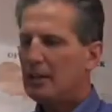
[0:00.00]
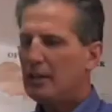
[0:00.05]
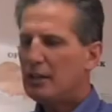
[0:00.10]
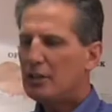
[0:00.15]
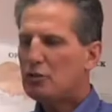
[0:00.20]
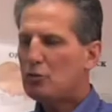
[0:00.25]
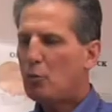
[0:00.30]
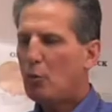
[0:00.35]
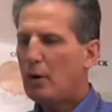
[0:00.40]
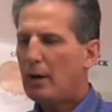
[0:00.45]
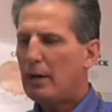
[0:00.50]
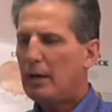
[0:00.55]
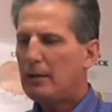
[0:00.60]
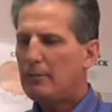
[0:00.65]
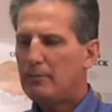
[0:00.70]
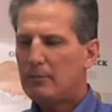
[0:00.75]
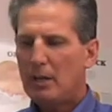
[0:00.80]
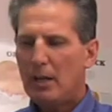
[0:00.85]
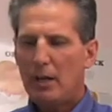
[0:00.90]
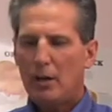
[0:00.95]
this
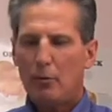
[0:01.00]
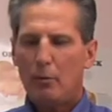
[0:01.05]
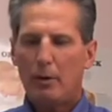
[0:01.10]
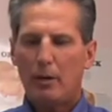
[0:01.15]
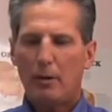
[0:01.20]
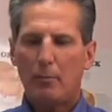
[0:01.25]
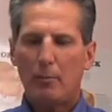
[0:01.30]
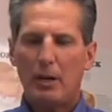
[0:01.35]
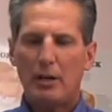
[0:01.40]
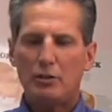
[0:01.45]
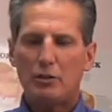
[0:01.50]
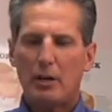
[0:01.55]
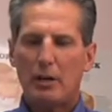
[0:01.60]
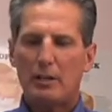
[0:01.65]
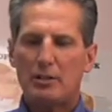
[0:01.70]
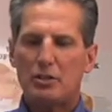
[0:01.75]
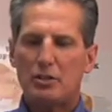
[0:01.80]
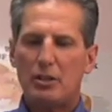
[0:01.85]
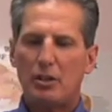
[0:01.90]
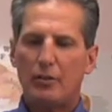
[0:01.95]
way, we can measure how
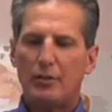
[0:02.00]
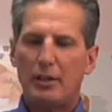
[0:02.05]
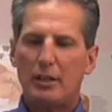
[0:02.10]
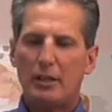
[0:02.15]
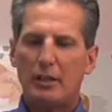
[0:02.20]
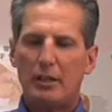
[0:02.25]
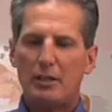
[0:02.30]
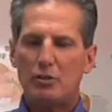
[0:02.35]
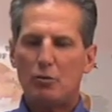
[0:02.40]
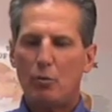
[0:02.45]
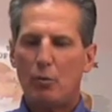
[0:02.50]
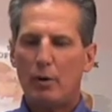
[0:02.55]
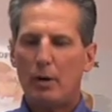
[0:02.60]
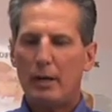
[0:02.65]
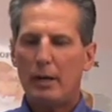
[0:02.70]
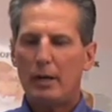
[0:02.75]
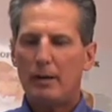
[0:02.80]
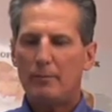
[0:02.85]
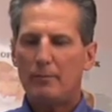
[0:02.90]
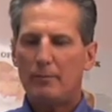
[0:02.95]
it's tilted this
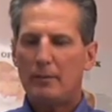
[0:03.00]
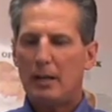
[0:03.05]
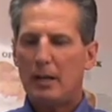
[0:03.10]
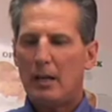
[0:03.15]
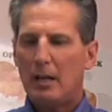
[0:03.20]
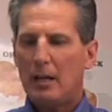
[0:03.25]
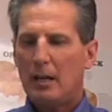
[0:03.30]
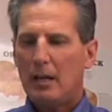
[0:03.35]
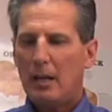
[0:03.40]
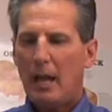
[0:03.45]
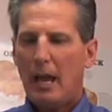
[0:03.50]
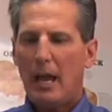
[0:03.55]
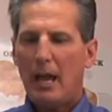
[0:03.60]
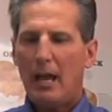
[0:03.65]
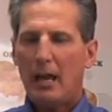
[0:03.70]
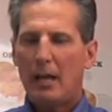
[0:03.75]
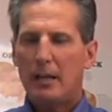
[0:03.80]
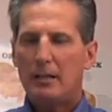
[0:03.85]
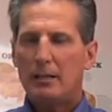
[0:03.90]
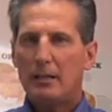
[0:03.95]
way,
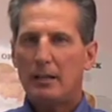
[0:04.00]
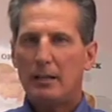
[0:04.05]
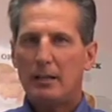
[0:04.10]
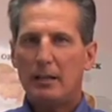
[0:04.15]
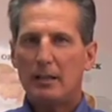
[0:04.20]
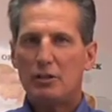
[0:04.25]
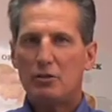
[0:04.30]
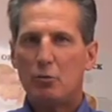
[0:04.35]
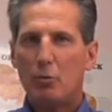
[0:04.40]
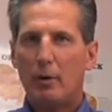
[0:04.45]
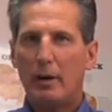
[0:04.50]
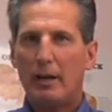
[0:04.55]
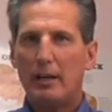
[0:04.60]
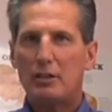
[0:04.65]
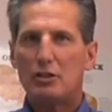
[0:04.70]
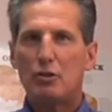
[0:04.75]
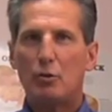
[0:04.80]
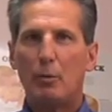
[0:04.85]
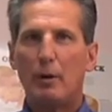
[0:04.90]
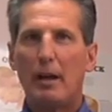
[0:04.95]
and this way.
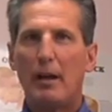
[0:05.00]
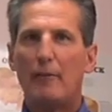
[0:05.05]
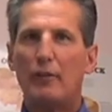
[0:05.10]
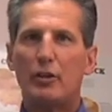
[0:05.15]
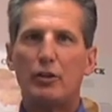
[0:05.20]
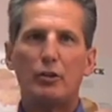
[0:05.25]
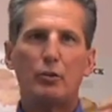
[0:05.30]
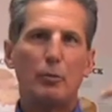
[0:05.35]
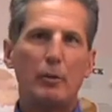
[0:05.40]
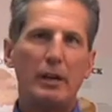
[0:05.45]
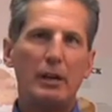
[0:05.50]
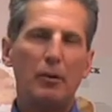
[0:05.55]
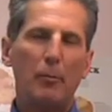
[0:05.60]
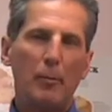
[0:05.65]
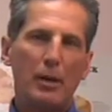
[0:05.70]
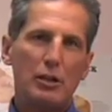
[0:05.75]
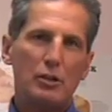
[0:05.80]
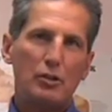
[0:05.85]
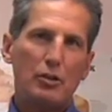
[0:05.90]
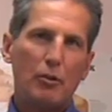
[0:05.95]
So we have a
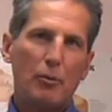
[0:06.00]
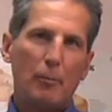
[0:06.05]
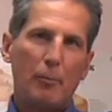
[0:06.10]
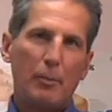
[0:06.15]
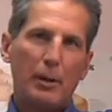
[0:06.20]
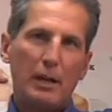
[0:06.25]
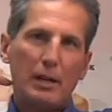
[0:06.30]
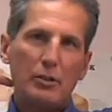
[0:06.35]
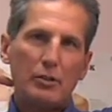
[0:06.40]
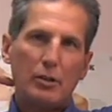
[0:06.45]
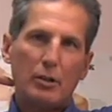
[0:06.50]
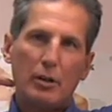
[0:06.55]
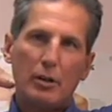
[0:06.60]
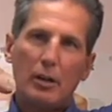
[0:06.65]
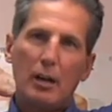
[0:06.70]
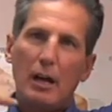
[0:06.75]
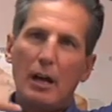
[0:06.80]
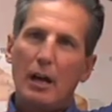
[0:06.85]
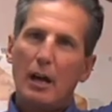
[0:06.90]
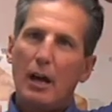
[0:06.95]
three-dimensional
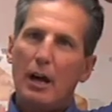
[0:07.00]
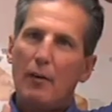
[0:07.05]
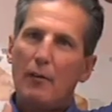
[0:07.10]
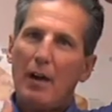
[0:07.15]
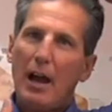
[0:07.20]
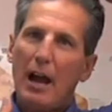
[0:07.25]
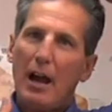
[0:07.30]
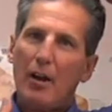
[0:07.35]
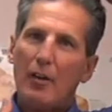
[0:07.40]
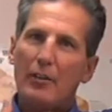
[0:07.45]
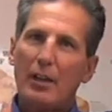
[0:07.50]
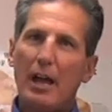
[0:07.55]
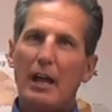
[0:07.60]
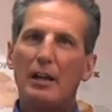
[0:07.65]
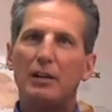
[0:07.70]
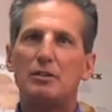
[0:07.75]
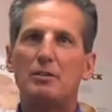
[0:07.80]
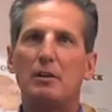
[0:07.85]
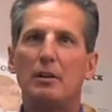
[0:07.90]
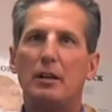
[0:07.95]
picture of how that
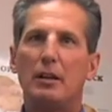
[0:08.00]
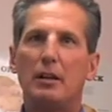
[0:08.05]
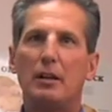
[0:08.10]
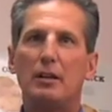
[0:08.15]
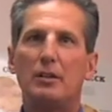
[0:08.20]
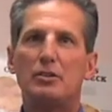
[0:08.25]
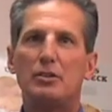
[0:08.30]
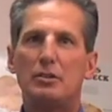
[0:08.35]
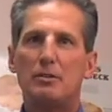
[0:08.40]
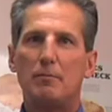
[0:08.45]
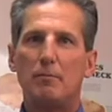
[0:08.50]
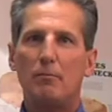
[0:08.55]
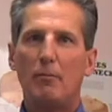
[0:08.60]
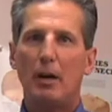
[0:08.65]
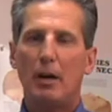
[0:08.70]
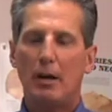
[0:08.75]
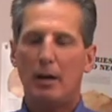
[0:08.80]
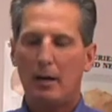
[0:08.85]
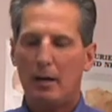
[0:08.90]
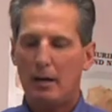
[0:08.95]
is
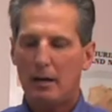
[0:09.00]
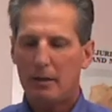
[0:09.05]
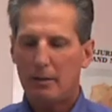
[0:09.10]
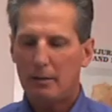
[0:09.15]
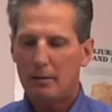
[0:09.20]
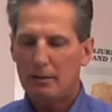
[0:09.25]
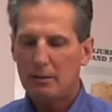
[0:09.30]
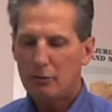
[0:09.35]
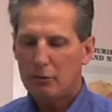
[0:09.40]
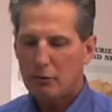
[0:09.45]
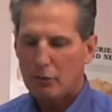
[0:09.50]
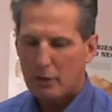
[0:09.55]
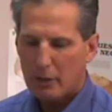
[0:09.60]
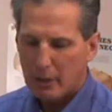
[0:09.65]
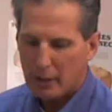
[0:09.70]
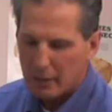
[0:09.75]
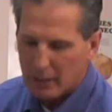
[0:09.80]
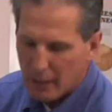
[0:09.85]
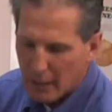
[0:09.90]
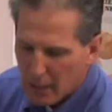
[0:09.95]

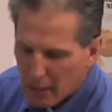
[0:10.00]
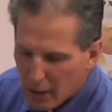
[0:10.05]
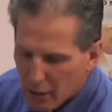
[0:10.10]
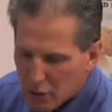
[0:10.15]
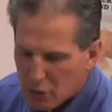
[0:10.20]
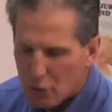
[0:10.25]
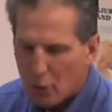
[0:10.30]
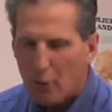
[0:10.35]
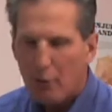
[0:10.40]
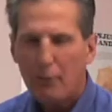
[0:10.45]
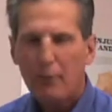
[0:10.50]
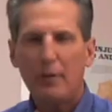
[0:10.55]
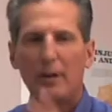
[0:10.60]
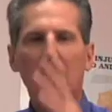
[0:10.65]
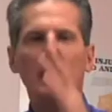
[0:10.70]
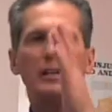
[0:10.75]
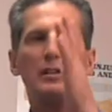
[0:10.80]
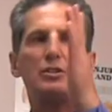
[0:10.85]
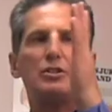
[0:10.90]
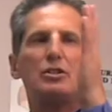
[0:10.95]
crooked. So if
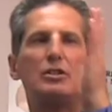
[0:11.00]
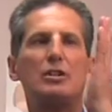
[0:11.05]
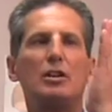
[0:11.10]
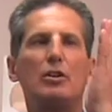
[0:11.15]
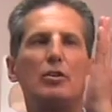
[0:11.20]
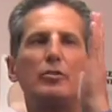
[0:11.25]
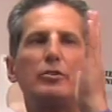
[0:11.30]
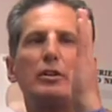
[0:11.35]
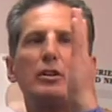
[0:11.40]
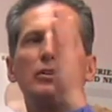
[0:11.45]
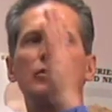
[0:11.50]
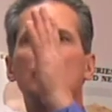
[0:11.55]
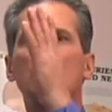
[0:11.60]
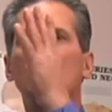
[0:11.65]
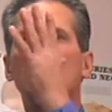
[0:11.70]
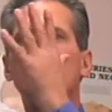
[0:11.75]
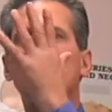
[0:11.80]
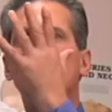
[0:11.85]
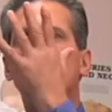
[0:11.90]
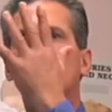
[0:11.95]
it is tilted,
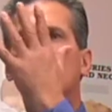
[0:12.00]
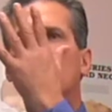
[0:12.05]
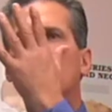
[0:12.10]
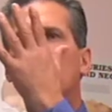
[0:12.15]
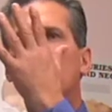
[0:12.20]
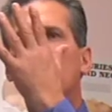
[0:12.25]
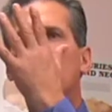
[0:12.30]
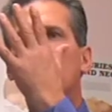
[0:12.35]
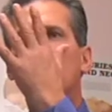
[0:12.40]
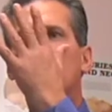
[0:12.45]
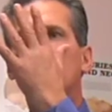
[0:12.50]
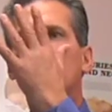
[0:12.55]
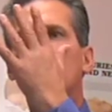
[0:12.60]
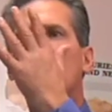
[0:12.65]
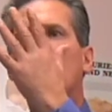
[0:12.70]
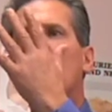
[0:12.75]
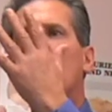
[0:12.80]
twisted, and bent,